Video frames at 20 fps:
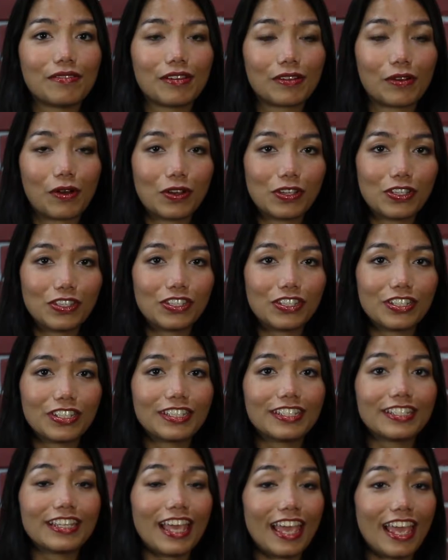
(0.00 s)

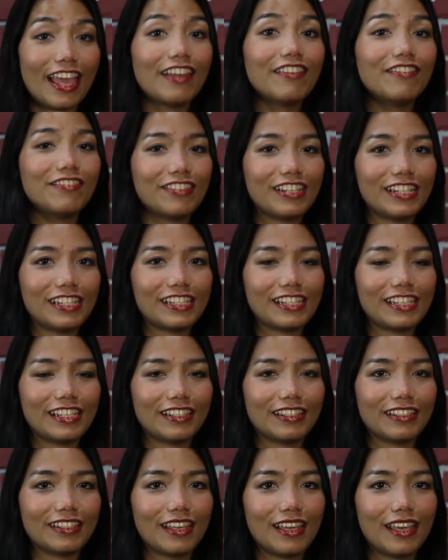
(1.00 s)
Conscience and
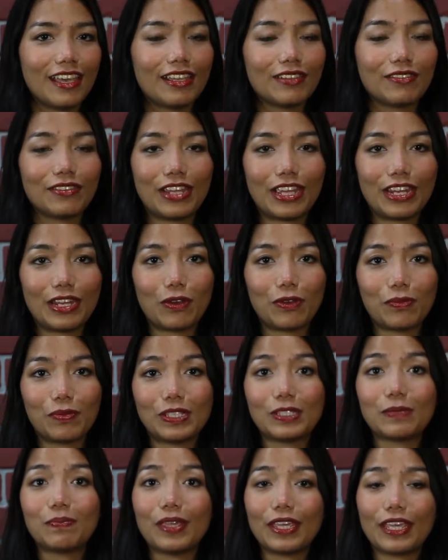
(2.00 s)
Reason. Today they will be
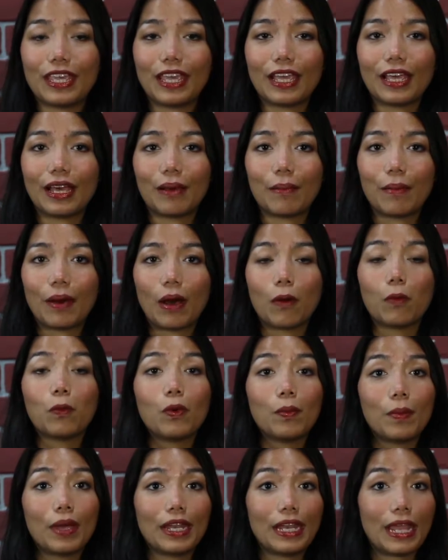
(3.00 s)
speaking about
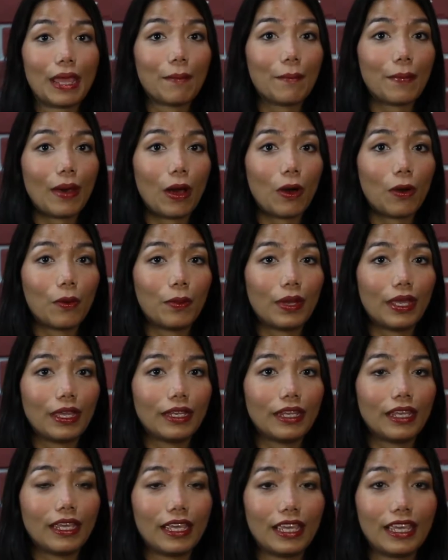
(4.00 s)
women empowerment
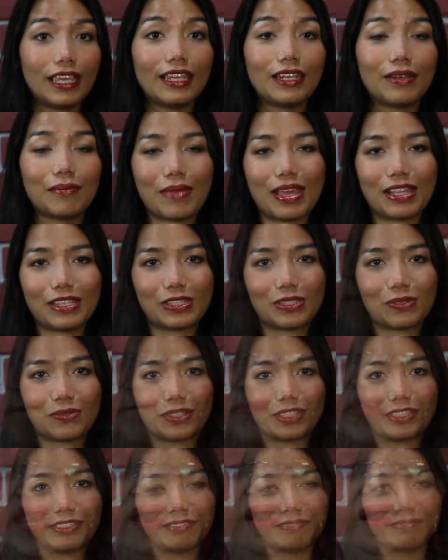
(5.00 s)
in a men's
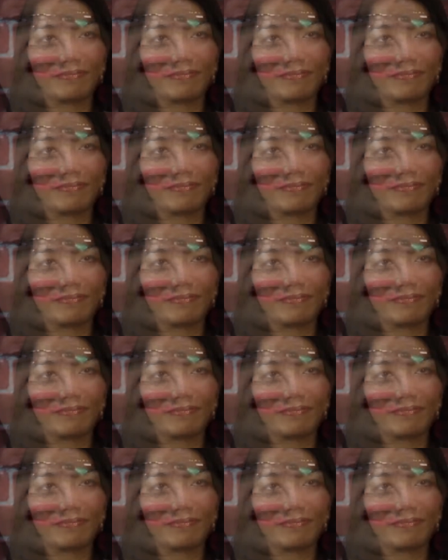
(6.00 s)
world.